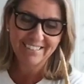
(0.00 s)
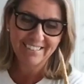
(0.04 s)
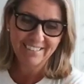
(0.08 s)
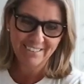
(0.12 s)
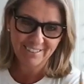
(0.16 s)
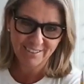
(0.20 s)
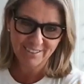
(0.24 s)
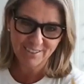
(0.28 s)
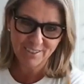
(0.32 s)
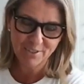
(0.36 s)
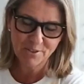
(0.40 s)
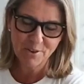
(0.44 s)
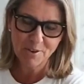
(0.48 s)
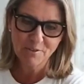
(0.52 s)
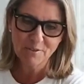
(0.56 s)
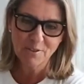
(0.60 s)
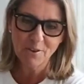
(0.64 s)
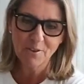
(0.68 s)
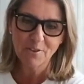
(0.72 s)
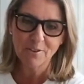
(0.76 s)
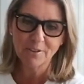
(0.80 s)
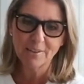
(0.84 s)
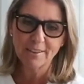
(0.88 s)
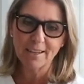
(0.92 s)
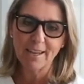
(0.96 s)
You see where I'm
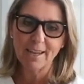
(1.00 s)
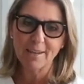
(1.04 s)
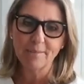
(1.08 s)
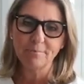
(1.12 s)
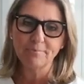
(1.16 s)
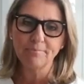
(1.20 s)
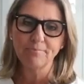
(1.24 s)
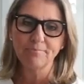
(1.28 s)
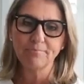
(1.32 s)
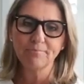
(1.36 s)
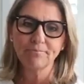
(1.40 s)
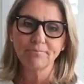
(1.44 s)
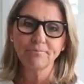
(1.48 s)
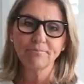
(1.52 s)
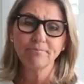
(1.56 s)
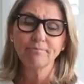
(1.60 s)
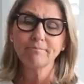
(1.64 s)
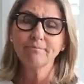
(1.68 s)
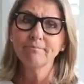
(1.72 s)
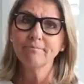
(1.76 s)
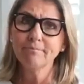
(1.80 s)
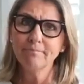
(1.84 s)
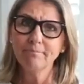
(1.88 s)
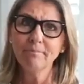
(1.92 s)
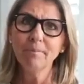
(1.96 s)
going with that.
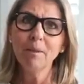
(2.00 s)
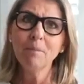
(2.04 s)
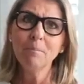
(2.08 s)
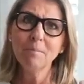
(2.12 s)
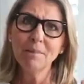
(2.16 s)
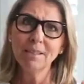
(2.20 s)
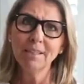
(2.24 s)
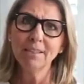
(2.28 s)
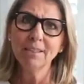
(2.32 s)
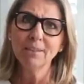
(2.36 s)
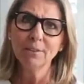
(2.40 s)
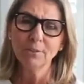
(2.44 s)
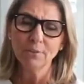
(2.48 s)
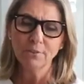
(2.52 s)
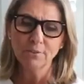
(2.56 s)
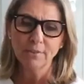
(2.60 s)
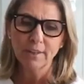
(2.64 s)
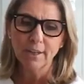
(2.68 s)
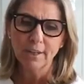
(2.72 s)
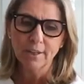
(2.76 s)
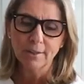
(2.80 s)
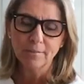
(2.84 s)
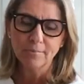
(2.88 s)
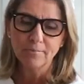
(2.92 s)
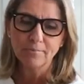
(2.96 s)
Be a little
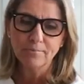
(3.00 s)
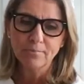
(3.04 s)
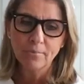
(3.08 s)
fair.